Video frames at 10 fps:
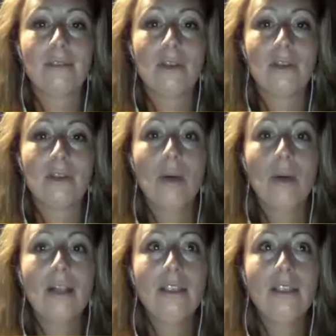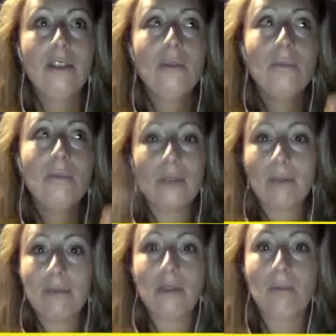Well, you put
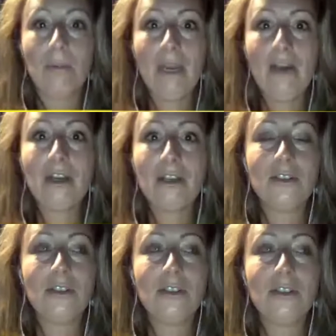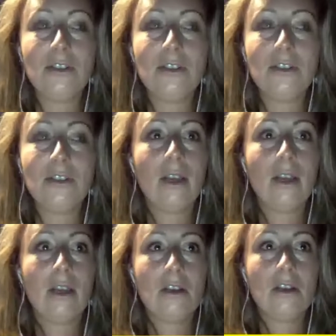up your barriers. You go,
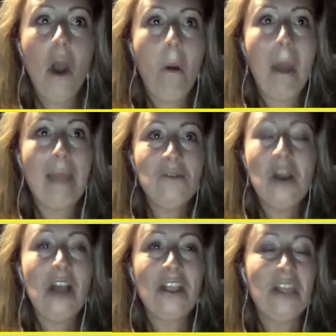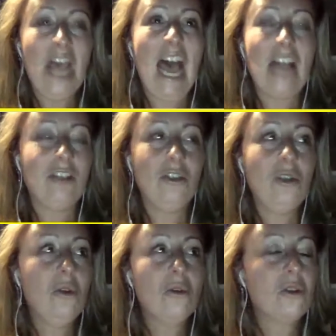no, I'm not that,
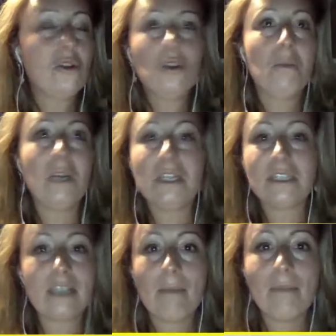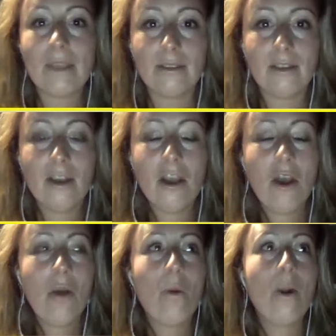you stupid something.
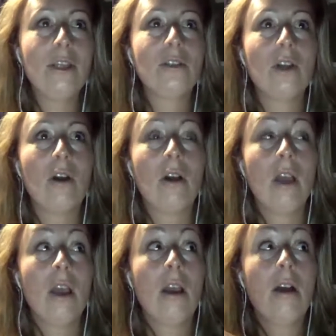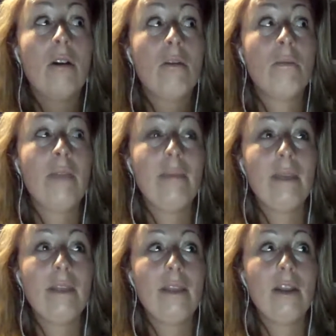Or you go, oh, maybe
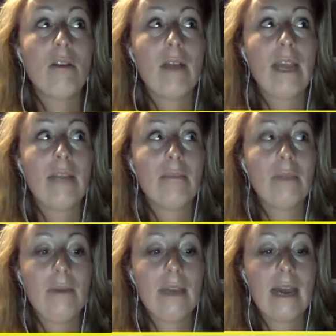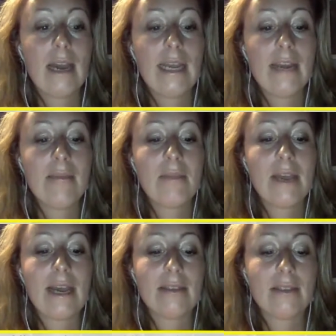they're right, maybe I am
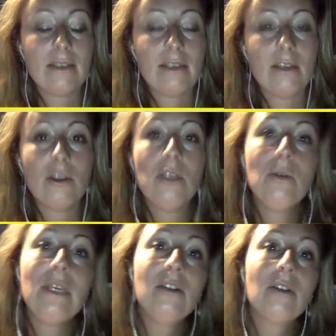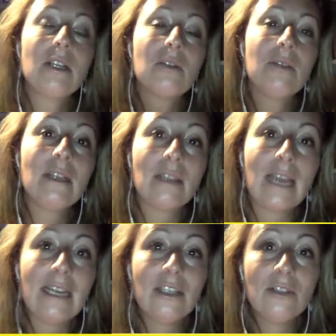that. You either agree and align
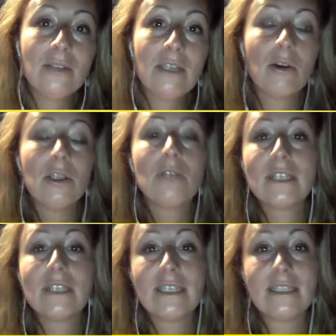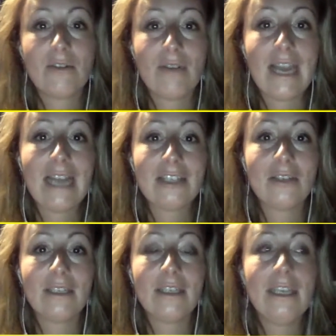to it, or you resist and react to it.
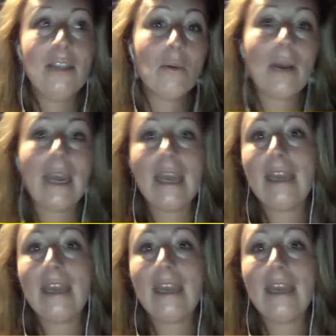Either way,